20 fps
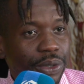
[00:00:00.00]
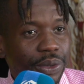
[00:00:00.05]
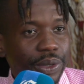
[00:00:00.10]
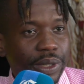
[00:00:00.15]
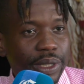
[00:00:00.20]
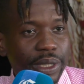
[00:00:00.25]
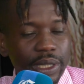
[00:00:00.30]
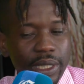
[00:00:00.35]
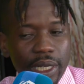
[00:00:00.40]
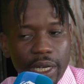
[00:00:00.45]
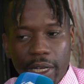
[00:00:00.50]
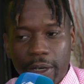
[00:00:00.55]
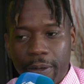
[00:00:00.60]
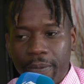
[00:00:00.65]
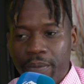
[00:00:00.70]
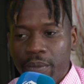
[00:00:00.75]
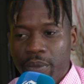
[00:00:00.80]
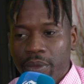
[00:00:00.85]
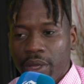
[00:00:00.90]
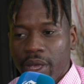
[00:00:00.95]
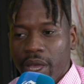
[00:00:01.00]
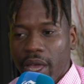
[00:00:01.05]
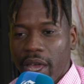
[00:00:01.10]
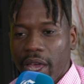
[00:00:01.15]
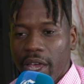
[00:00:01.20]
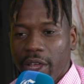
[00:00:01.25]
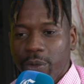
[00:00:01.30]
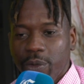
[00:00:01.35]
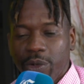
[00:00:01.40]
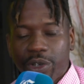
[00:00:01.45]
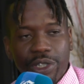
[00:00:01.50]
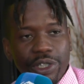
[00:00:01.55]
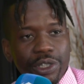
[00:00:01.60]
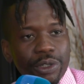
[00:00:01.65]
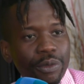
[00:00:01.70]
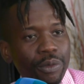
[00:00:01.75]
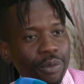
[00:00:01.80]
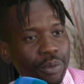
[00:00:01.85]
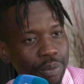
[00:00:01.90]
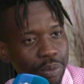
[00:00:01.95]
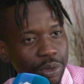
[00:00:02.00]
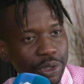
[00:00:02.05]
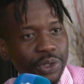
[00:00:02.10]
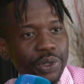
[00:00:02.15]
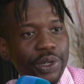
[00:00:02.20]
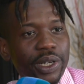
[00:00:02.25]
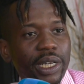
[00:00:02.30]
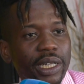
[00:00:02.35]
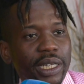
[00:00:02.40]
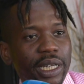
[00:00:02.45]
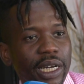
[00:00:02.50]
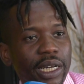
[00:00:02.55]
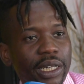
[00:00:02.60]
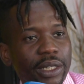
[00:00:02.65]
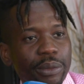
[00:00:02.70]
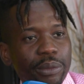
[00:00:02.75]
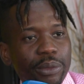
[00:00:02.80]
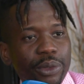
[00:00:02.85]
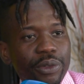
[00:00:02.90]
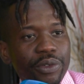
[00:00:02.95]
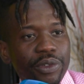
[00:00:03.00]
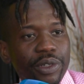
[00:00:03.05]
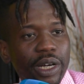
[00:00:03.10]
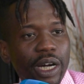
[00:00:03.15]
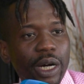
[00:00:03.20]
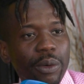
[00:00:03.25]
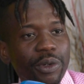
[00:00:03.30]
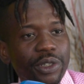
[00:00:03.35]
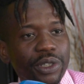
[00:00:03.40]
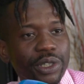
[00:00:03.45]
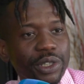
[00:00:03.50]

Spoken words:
you understand? And we're just portraying that in the movie, how we